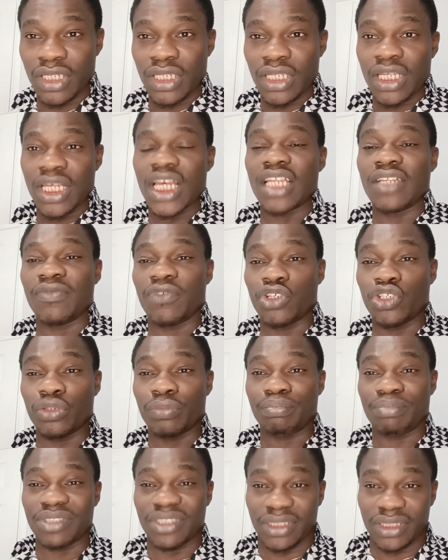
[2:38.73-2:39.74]
and for your
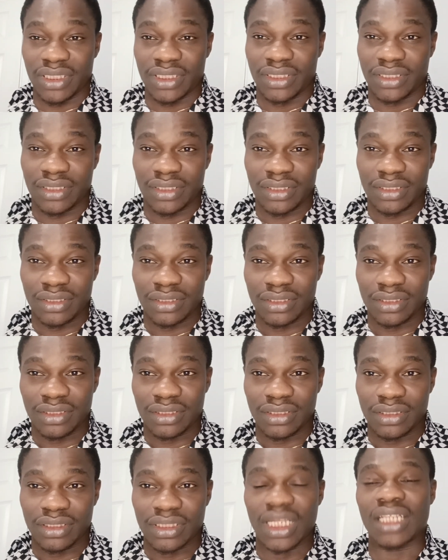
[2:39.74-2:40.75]
business.
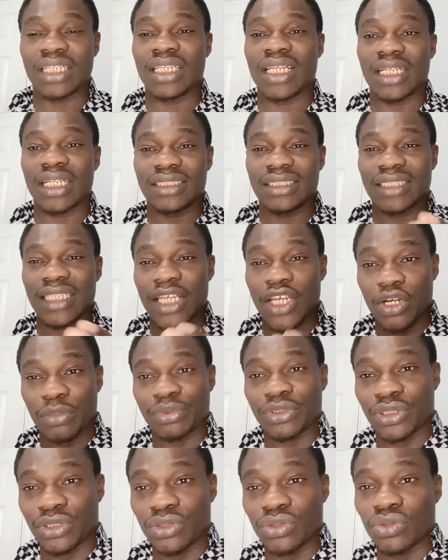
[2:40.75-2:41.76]
And that
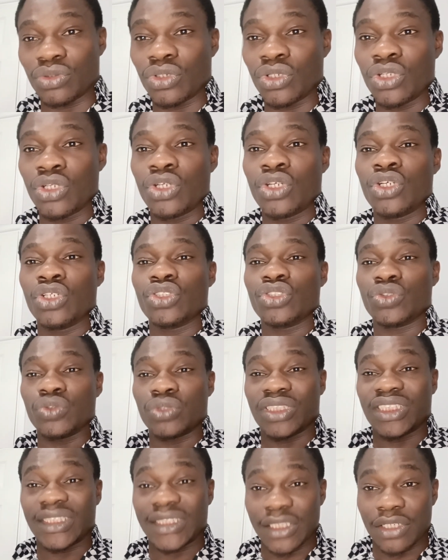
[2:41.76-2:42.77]
helps you to
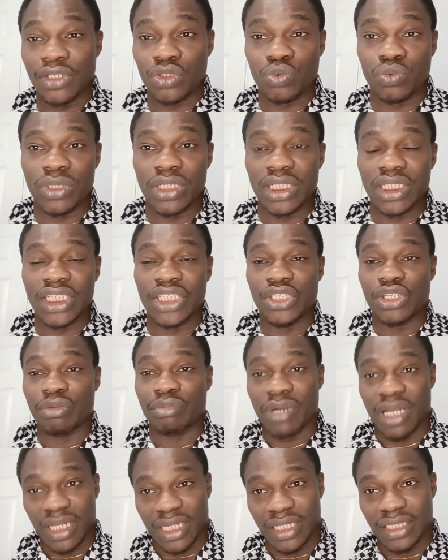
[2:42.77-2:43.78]
sell well in your
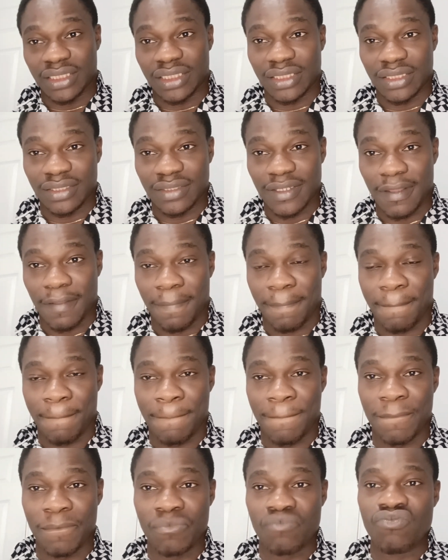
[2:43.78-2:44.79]
market.
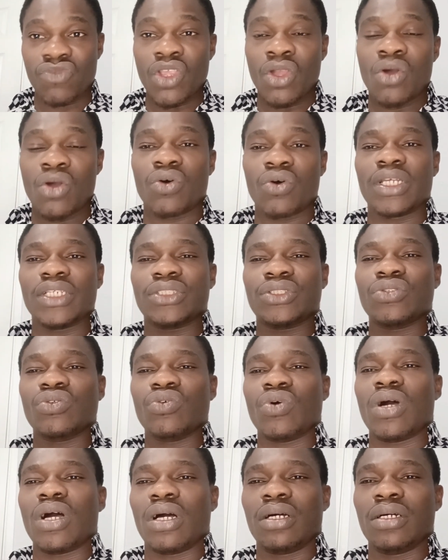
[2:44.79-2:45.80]
Okay,
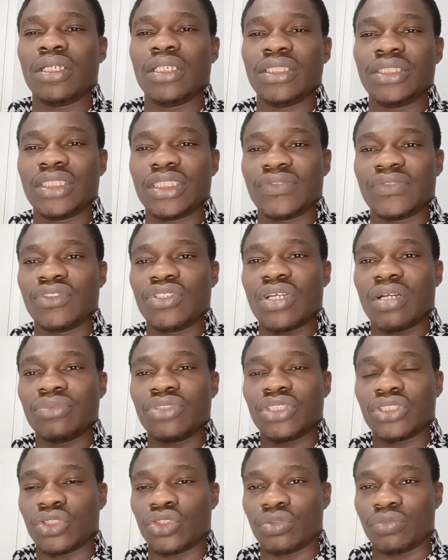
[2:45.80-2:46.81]
so in this video, I'm just
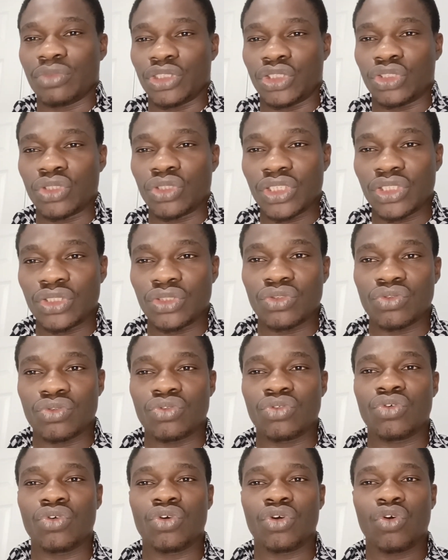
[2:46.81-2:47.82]
going to be showing you
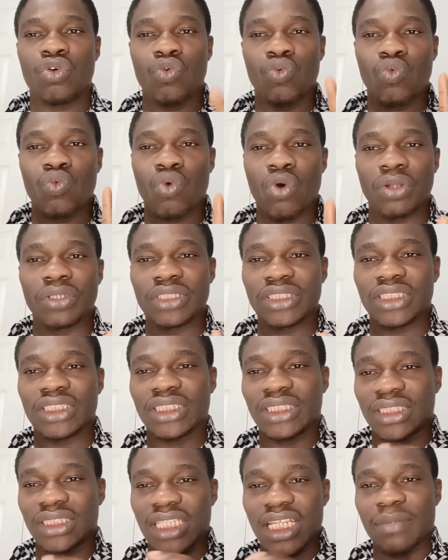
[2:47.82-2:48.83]
one
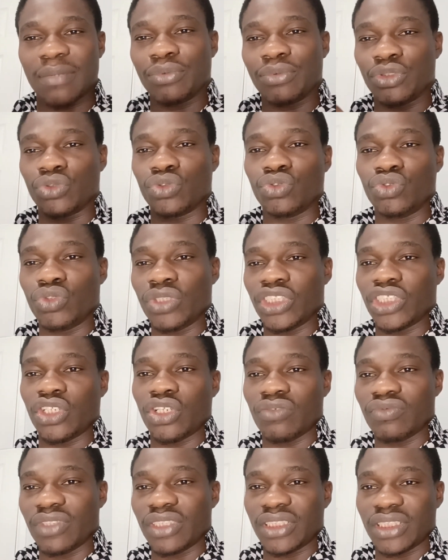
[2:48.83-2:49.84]
step to doing all
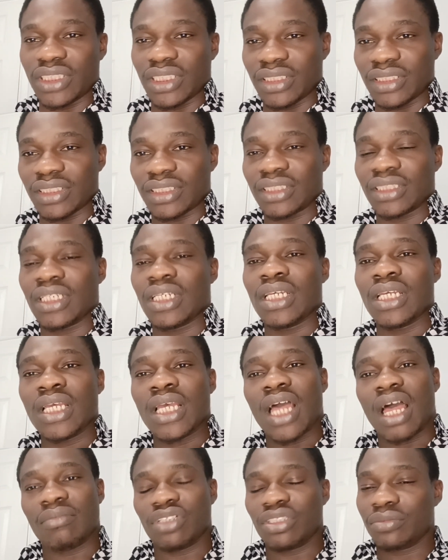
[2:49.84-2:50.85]
of these things.
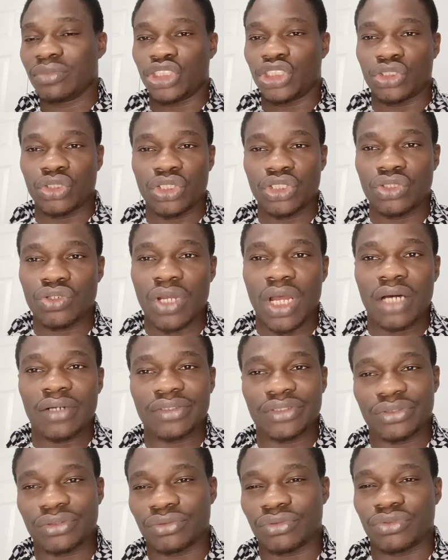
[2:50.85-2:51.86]
I'm going to be showing you how
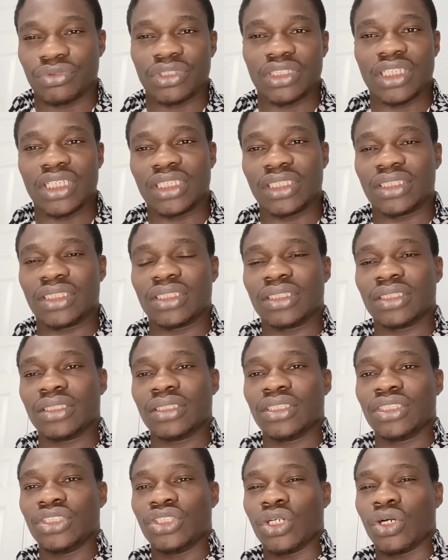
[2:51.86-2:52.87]
to create
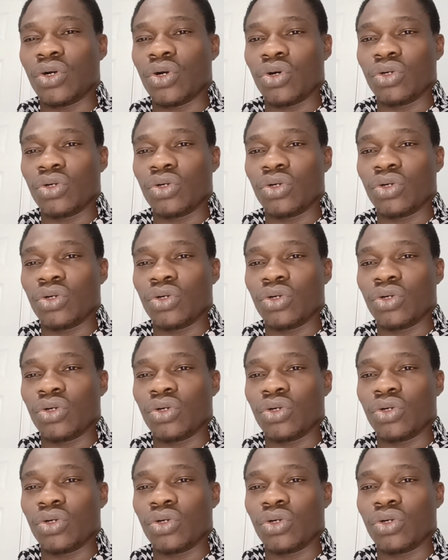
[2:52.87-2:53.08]
your